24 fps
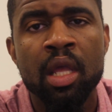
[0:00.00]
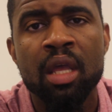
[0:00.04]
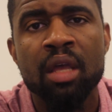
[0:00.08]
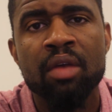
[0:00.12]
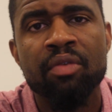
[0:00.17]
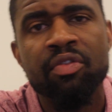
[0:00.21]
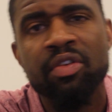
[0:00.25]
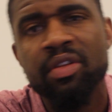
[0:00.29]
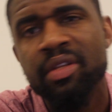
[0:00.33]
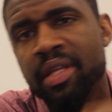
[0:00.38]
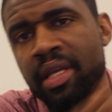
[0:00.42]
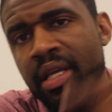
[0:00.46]

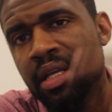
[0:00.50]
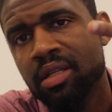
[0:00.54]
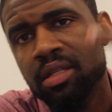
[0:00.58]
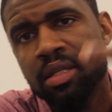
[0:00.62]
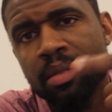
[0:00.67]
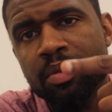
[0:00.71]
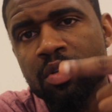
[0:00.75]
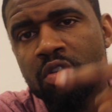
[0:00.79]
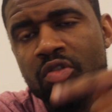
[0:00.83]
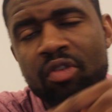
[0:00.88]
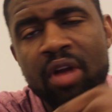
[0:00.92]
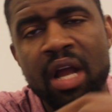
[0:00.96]
If it did,
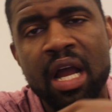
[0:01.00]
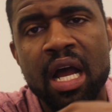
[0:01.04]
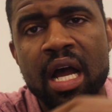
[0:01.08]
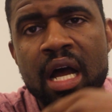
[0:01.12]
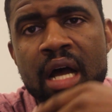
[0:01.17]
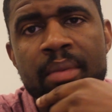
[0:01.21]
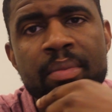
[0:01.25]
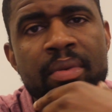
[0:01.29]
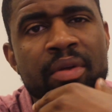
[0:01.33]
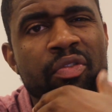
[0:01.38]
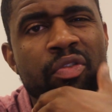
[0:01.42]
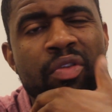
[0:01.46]

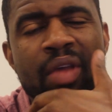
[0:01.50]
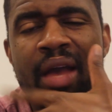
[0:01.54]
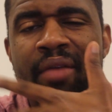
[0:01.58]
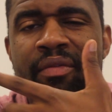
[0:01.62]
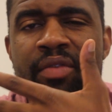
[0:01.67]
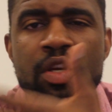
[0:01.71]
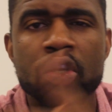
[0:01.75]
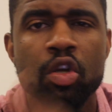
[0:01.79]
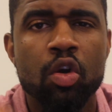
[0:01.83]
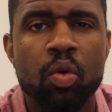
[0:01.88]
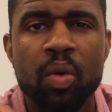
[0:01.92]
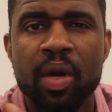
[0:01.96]
subscribe. If you have
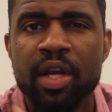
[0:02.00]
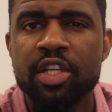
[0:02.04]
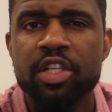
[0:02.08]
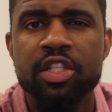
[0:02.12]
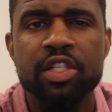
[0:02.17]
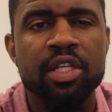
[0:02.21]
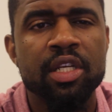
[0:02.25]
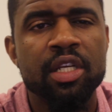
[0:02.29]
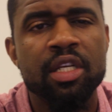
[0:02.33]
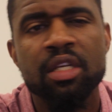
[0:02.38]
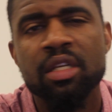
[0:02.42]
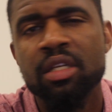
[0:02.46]
any
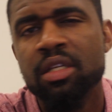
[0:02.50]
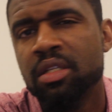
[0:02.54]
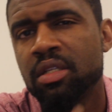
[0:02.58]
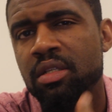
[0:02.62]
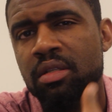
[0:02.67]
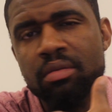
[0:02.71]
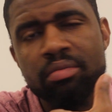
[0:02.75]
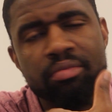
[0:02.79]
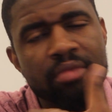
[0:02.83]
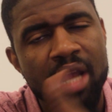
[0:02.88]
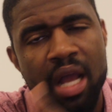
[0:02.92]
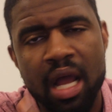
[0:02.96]

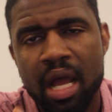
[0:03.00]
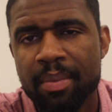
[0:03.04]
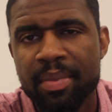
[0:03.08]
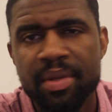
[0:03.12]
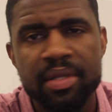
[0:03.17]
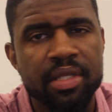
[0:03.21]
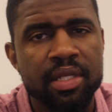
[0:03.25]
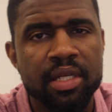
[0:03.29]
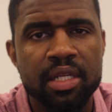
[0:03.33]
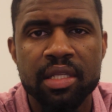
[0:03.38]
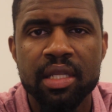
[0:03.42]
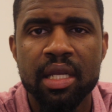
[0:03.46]
questions,
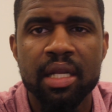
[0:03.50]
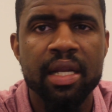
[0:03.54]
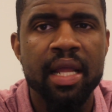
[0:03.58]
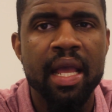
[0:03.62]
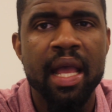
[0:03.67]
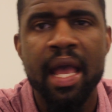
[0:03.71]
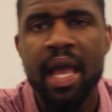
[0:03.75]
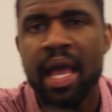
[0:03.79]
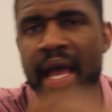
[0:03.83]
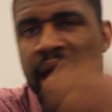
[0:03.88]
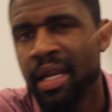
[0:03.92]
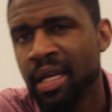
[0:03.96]
comments, anything to
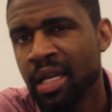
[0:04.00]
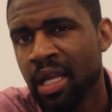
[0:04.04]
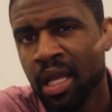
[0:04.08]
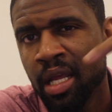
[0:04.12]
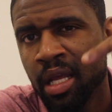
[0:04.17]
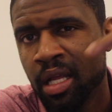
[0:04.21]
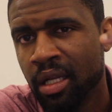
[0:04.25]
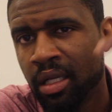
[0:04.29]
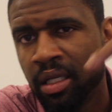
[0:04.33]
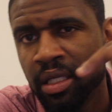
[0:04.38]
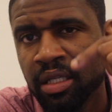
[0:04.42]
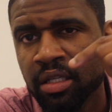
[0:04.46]
add,
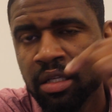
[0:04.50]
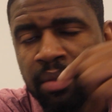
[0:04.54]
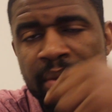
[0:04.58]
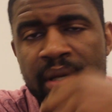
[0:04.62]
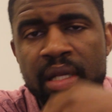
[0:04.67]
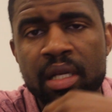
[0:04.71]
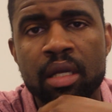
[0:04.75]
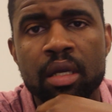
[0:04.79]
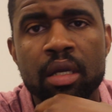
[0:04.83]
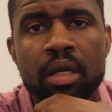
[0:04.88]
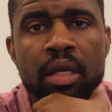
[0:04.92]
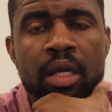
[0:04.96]
leave them
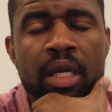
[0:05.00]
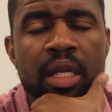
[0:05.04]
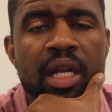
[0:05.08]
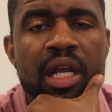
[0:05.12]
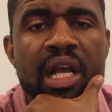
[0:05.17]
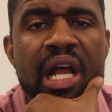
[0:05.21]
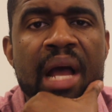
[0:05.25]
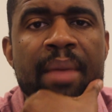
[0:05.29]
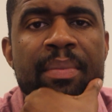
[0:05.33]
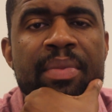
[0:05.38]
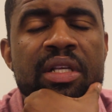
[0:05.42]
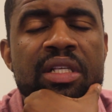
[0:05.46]
in the
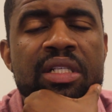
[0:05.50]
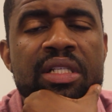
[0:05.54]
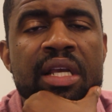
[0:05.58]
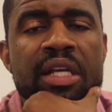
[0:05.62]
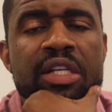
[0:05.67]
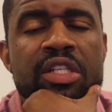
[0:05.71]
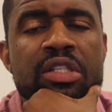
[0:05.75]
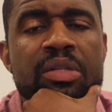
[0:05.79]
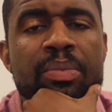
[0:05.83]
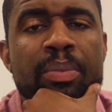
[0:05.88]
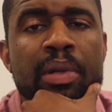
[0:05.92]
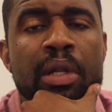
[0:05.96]
comment
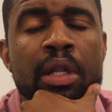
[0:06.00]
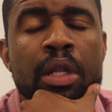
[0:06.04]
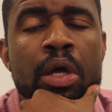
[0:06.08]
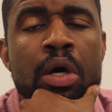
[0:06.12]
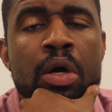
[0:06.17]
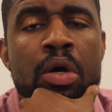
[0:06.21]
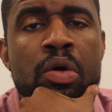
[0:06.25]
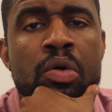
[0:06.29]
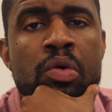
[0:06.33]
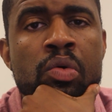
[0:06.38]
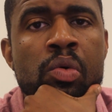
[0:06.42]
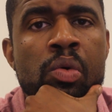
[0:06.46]
section
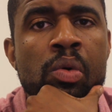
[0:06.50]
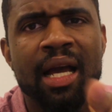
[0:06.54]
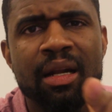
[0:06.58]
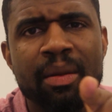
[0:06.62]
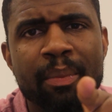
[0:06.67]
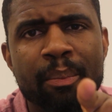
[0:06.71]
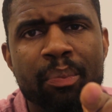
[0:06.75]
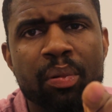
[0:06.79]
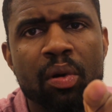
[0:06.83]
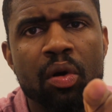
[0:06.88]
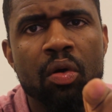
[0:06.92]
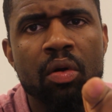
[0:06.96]
below. I got a
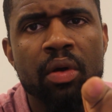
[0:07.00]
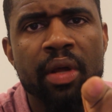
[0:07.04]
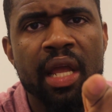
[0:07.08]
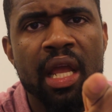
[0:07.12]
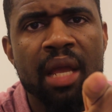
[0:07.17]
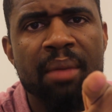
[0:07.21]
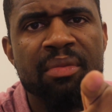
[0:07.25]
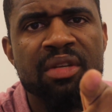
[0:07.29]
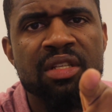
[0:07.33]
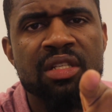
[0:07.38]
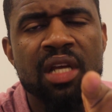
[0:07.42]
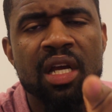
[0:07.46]
book on
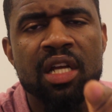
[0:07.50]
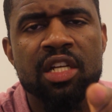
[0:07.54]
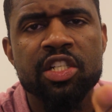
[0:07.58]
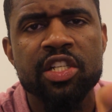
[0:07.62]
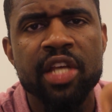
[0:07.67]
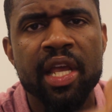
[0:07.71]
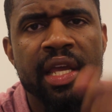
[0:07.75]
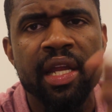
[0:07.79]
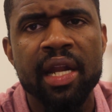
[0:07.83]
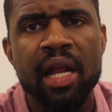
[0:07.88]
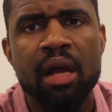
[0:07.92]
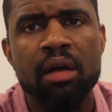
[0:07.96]
Amazon.
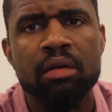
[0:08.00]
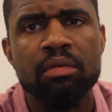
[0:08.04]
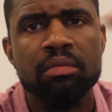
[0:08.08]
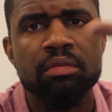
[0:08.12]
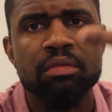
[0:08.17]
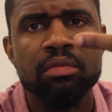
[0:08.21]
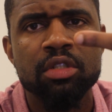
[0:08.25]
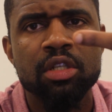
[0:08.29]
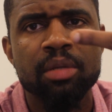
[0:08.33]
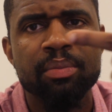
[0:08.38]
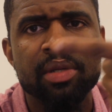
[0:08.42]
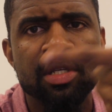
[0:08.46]
Check it out.
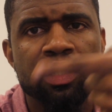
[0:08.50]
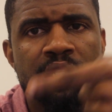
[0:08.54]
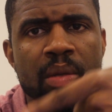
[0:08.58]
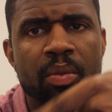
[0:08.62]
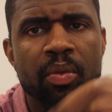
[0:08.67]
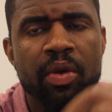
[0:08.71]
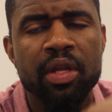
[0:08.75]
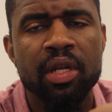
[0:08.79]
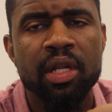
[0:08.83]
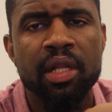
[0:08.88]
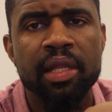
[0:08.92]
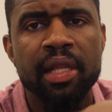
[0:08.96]
It should be
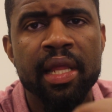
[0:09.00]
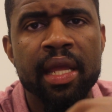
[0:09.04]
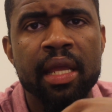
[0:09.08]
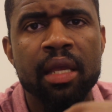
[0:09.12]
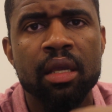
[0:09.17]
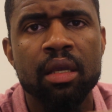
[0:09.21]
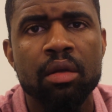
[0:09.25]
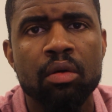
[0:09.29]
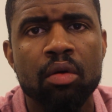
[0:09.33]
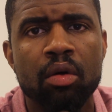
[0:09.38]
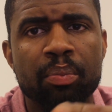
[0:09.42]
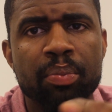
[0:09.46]
somewhere in the
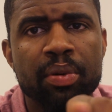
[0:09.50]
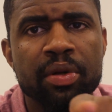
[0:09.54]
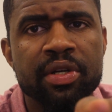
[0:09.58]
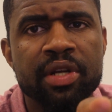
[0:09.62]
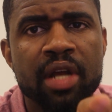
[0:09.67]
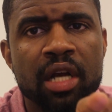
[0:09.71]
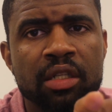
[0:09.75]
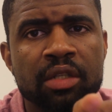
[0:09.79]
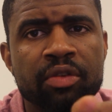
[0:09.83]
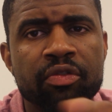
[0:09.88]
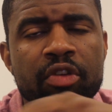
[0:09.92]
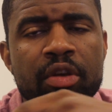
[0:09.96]
link on
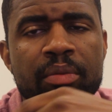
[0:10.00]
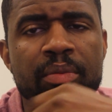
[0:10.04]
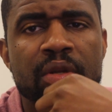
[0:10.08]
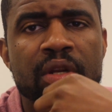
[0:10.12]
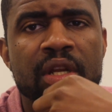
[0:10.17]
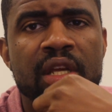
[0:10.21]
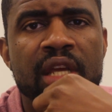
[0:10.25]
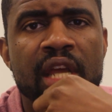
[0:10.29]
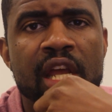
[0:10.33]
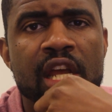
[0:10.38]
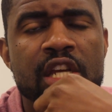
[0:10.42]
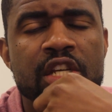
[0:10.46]
productive
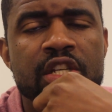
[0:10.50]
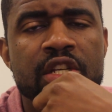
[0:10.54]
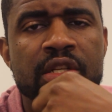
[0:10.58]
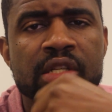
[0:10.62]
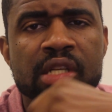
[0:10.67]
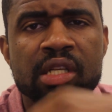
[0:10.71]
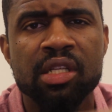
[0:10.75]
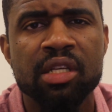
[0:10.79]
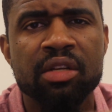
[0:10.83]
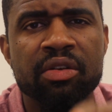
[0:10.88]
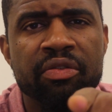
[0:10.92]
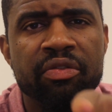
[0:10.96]

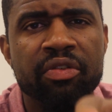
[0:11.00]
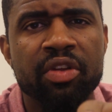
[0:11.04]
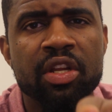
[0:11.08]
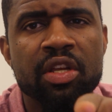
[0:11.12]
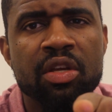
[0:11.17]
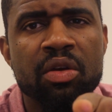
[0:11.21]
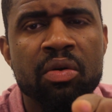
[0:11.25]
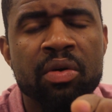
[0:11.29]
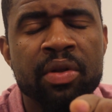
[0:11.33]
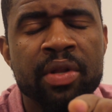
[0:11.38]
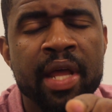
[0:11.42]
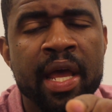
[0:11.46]
communications. I did a
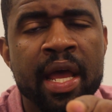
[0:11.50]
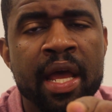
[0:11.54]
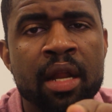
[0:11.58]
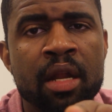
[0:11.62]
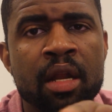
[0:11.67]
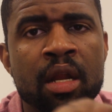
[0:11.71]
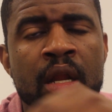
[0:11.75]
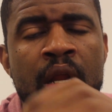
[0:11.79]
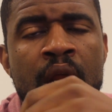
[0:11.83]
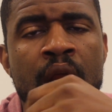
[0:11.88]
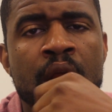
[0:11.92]
video on that.